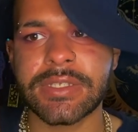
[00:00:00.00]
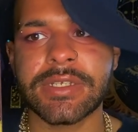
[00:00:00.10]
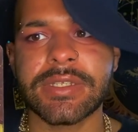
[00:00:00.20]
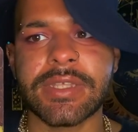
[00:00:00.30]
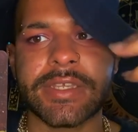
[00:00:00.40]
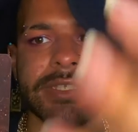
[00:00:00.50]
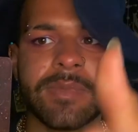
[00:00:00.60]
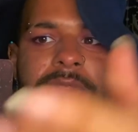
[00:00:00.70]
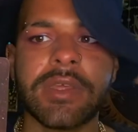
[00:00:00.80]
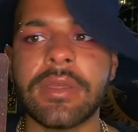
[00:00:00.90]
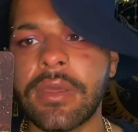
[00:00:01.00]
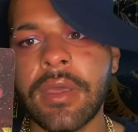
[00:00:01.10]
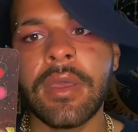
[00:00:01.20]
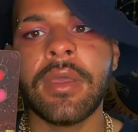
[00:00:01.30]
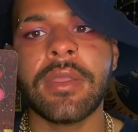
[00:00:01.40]
and just like something
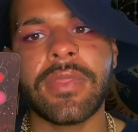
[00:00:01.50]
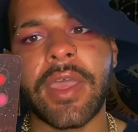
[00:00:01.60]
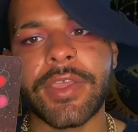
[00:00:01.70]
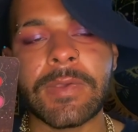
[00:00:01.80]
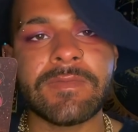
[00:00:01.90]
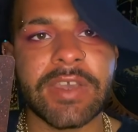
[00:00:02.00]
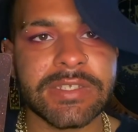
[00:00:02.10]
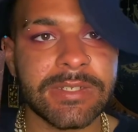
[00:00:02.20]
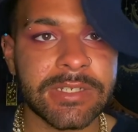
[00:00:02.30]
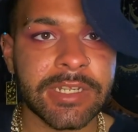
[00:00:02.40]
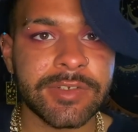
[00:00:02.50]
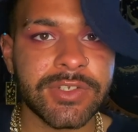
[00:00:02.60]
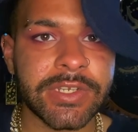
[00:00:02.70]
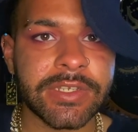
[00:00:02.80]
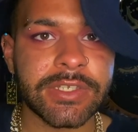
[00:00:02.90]
that you invested in
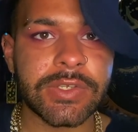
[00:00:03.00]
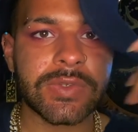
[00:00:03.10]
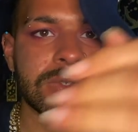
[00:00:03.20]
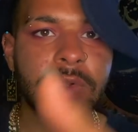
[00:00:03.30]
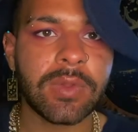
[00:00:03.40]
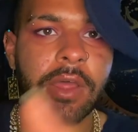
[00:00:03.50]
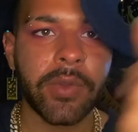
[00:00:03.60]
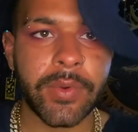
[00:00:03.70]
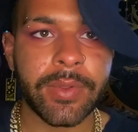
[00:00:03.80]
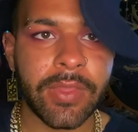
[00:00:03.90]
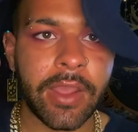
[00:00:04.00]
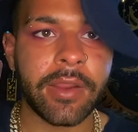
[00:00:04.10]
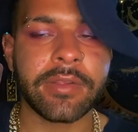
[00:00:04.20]
energy into is no longer there.